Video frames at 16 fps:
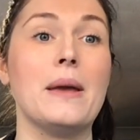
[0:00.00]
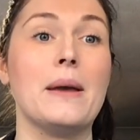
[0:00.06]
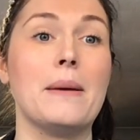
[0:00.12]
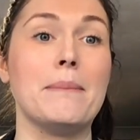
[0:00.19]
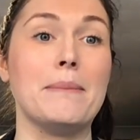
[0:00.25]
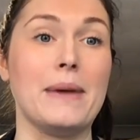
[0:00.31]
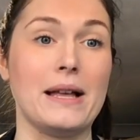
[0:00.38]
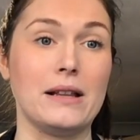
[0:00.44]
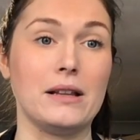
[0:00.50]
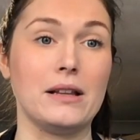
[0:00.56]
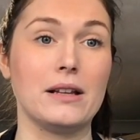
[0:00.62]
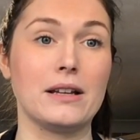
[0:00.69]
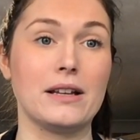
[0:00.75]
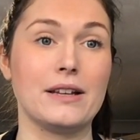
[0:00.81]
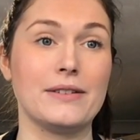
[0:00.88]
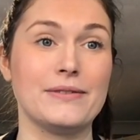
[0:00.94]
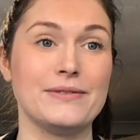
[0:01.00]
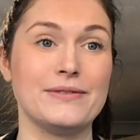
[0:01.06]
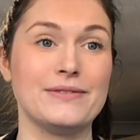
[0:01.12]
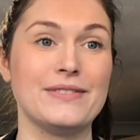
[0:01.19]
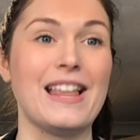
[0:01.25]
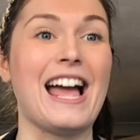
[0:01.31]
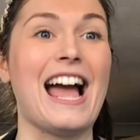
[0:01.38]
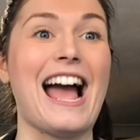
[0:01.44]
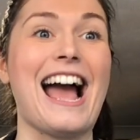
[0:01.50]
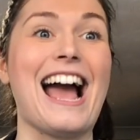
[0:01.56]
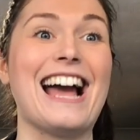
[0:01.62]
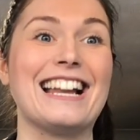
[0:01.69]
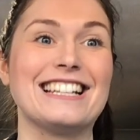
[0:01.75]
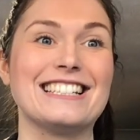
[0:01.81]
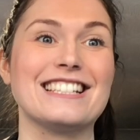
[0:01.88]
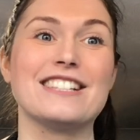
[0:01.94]
milk,
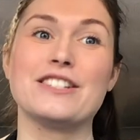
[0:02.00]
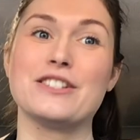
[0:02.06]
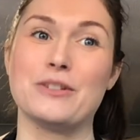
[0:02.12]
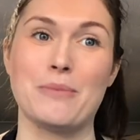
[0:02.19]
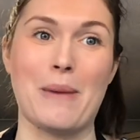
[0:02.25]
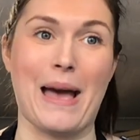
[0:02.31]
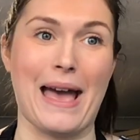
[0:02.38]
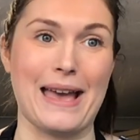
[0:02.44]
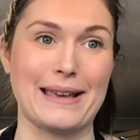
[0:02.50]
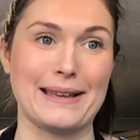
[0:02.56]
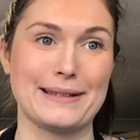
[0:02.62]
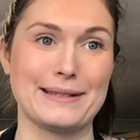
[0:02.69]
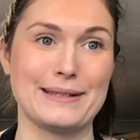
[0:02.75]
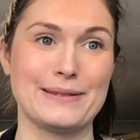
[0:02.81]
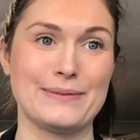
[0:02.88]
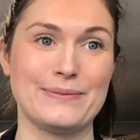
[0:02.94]
and some eggs.